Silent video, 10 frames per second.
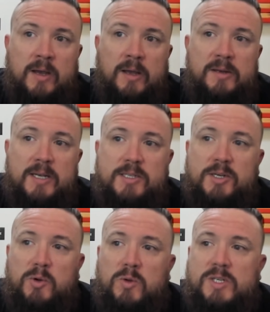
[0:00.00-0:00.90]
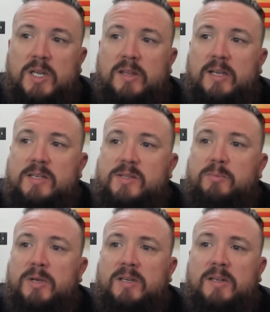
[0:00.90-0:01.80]
next year, which I think is the
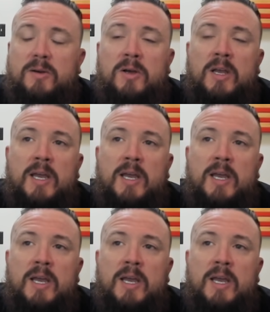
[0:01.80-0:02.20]
big deal.